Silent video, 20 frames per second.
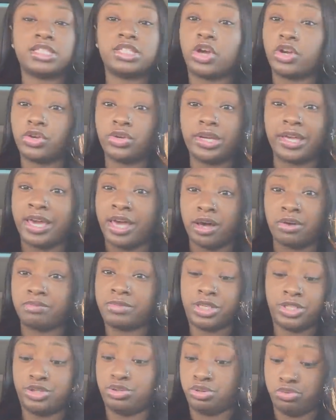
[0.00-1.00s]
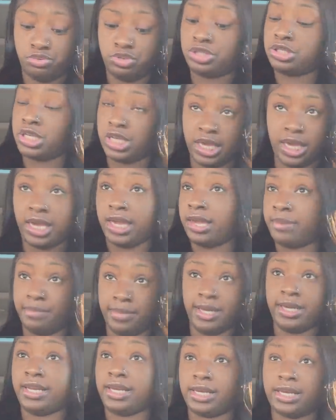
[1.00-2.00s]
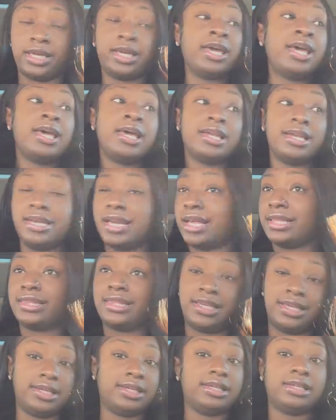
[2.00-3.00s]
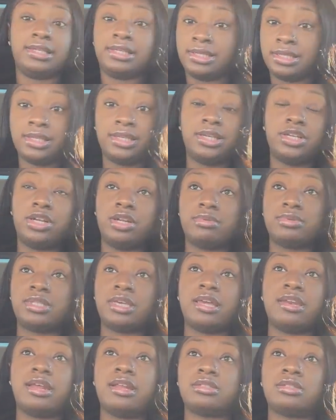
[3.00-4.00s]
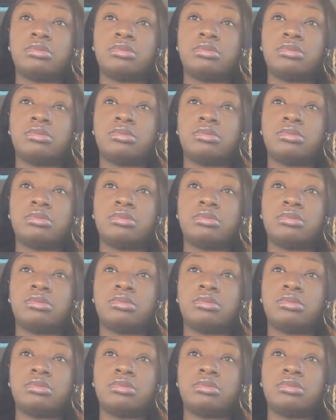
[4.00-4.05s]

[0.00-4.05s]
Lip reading: No, you didn't help me do shit, my nigga. Nothing. You know what I'm saying?